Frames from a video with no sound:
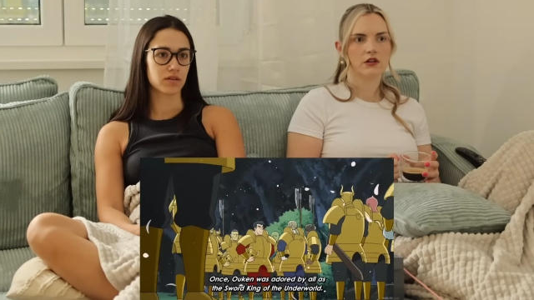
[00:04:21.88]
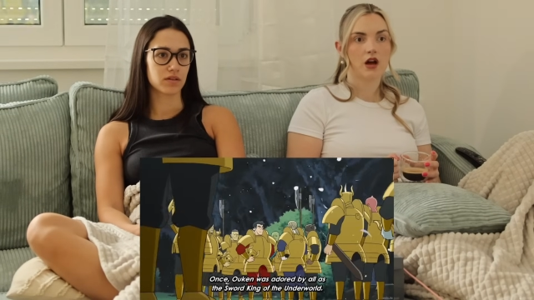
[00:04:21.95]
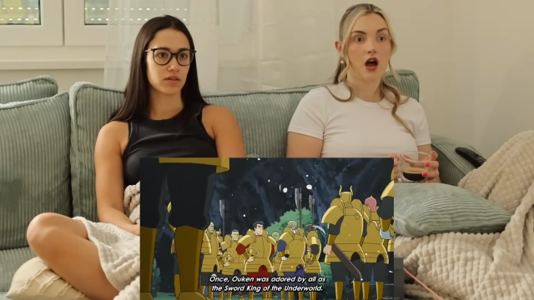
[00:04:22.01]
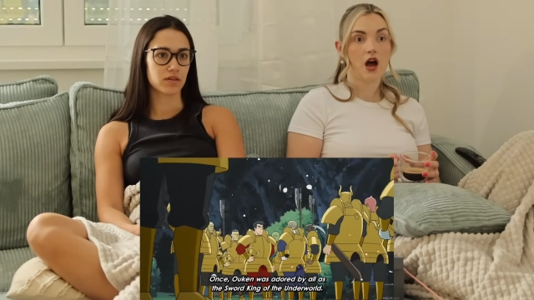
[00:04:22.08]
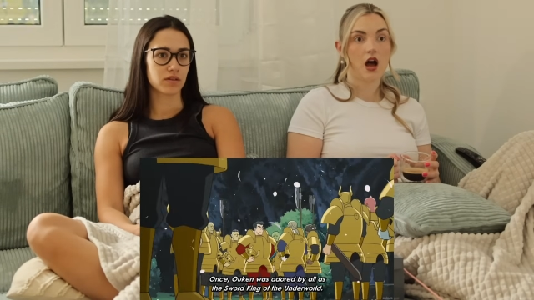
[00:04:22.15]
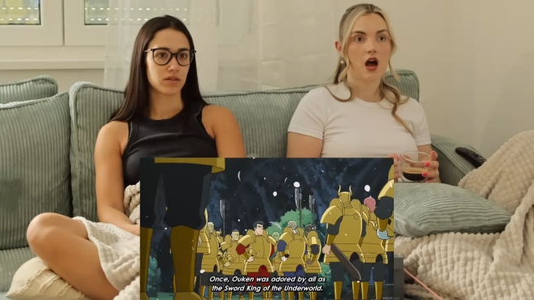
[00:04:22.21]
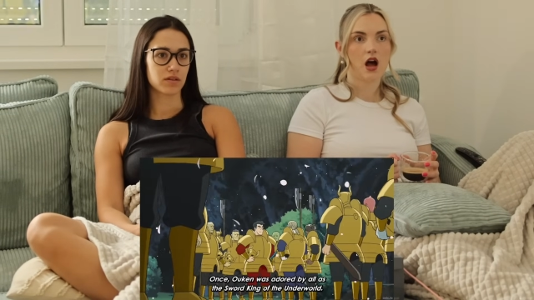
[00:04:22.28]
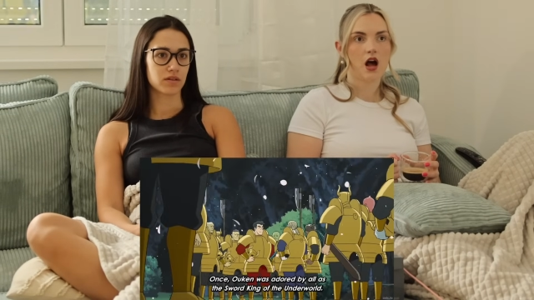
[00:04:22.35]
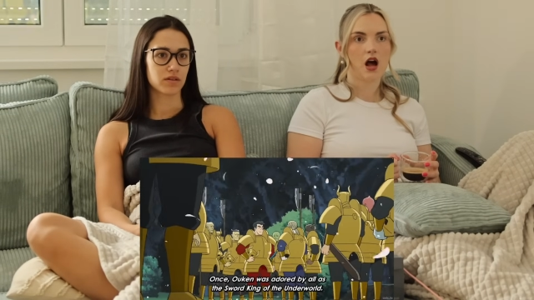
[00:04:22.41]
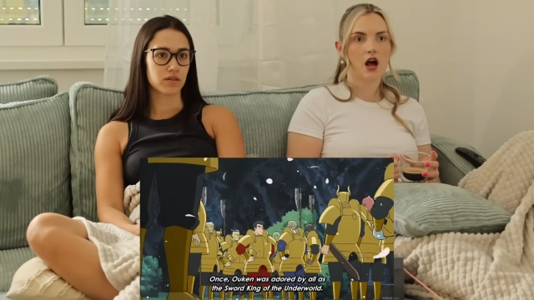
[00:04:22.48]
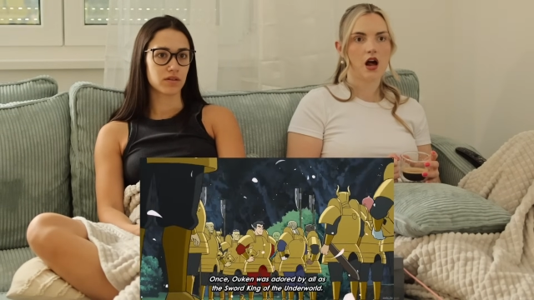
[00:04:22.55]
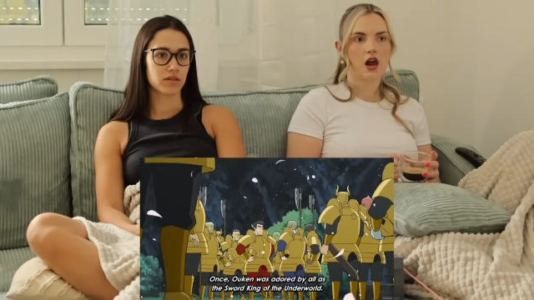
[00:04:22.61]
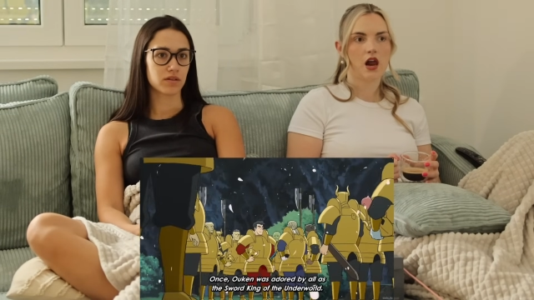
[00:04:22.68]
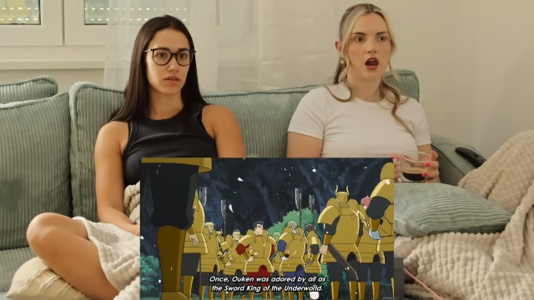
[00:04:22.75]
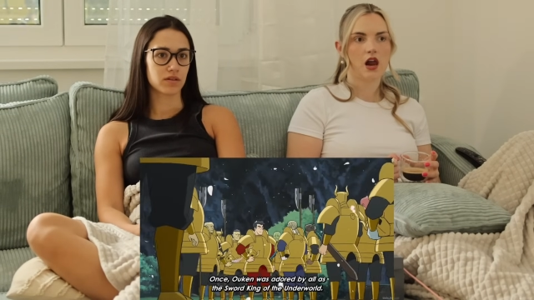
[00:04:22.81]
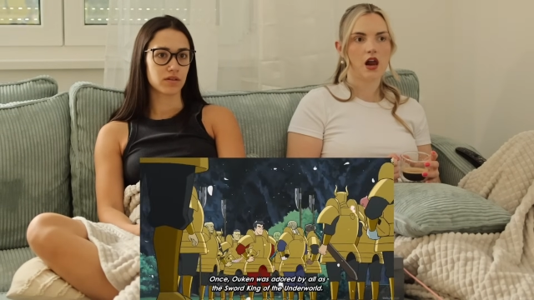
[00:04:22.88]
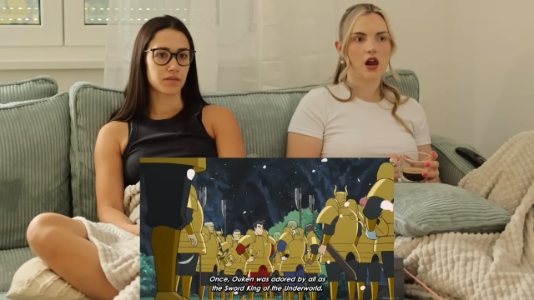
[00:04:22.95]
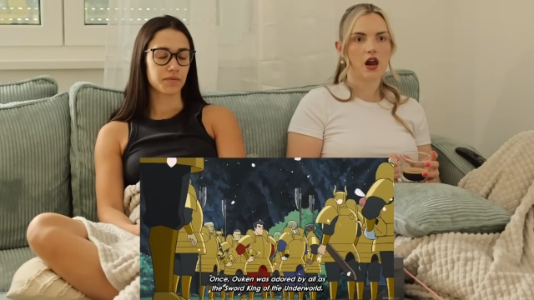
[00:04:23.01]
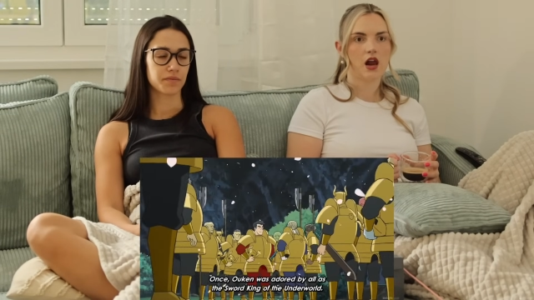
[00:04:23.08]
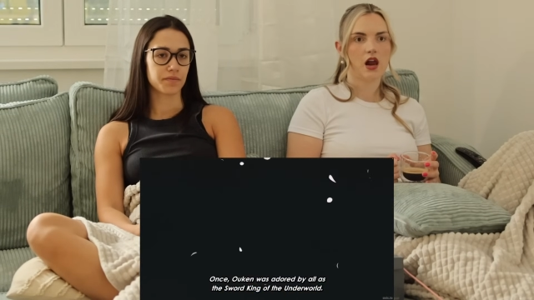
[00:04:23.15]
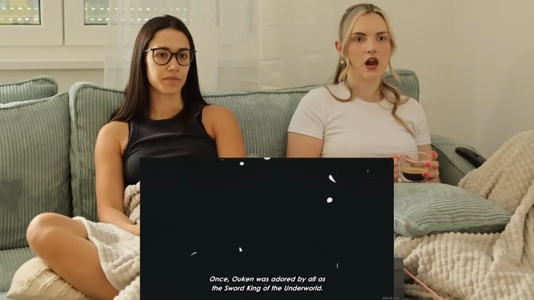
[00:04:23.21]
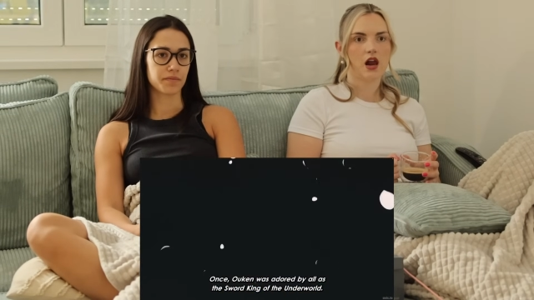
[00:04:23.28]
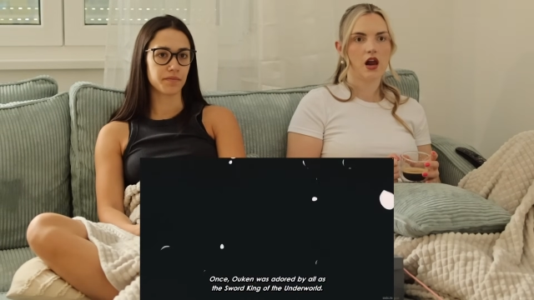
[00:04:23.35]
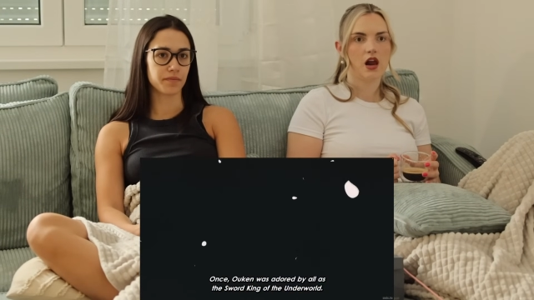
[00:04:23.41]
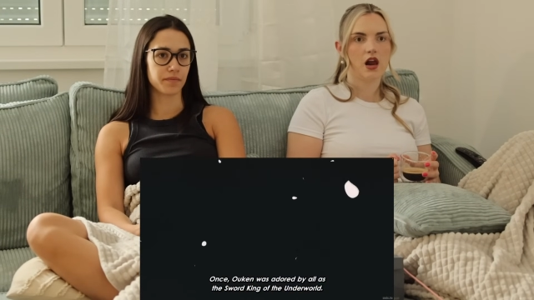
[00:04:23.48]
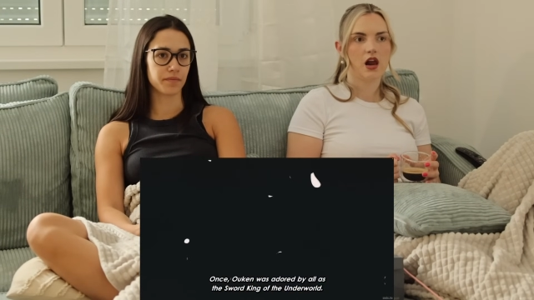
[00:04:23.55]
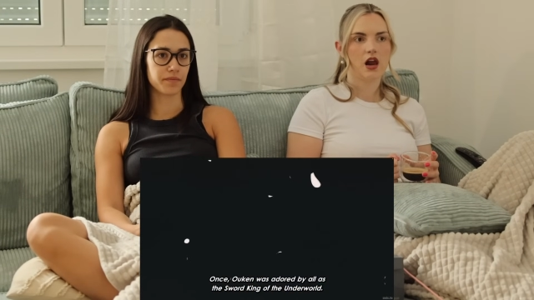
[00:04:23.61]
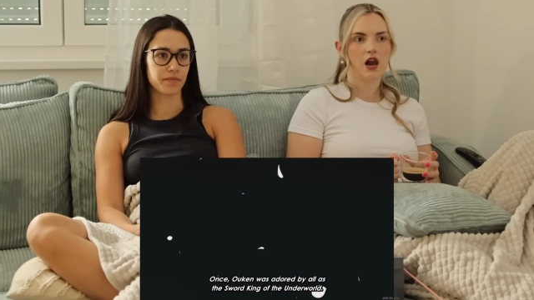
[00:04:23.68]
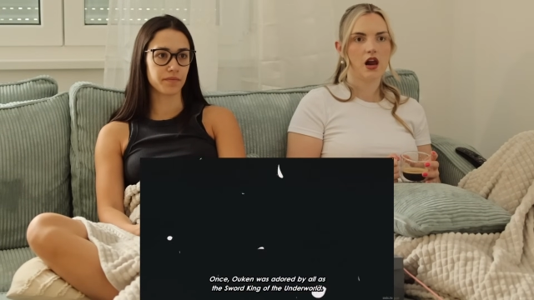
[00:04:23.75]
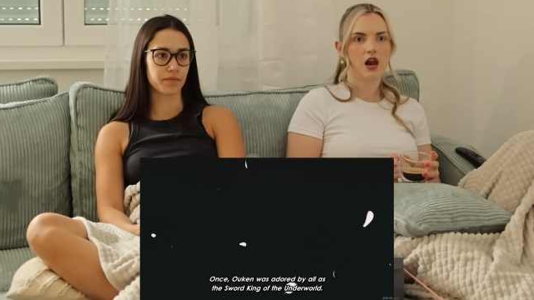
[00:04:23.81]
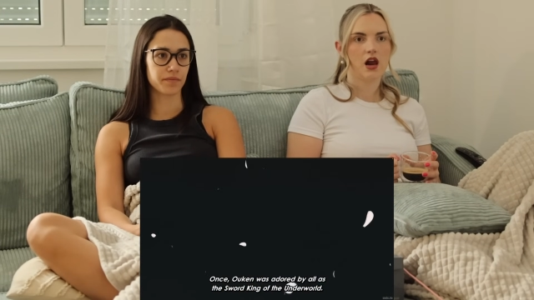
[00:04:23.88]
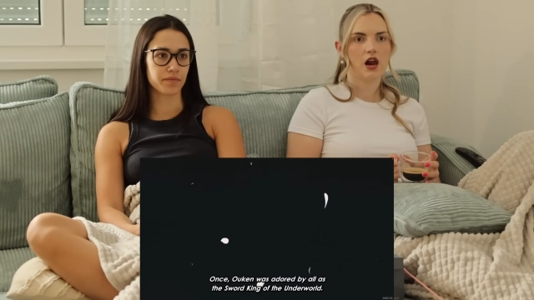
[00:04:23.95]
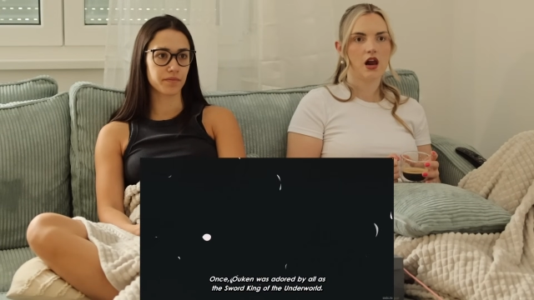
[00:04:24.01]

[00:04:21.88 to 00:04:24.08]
(silence)